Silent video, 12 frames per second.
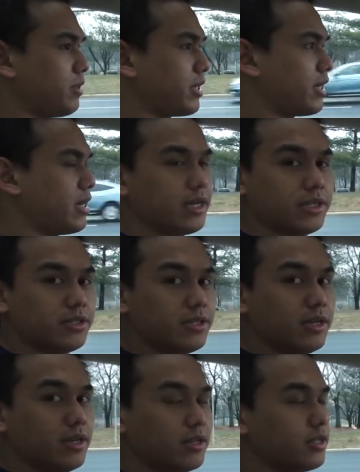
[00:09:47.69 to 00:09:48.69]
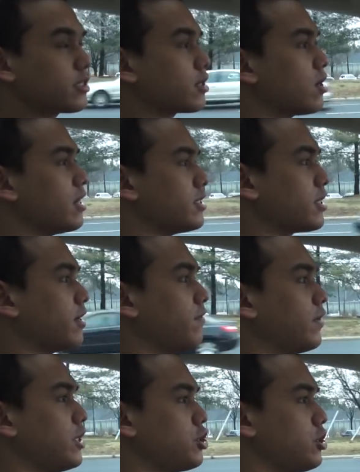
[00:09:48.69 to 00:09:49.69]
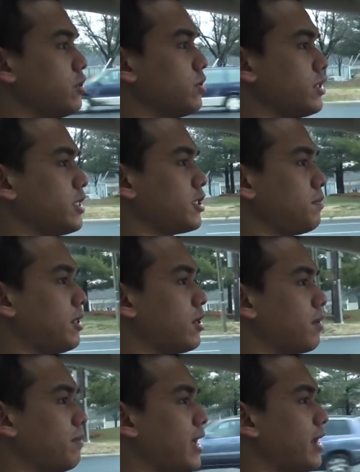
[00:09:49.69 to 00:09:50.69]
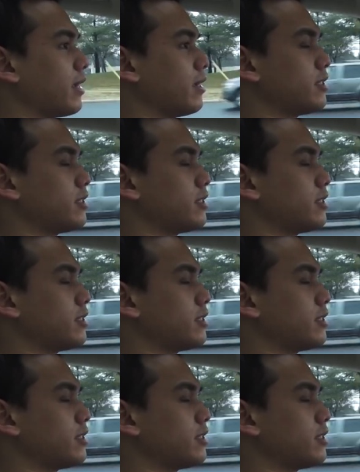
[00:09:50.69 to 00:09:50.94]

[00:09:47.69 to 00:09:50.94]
because This car has a conventional 6-speed automatic.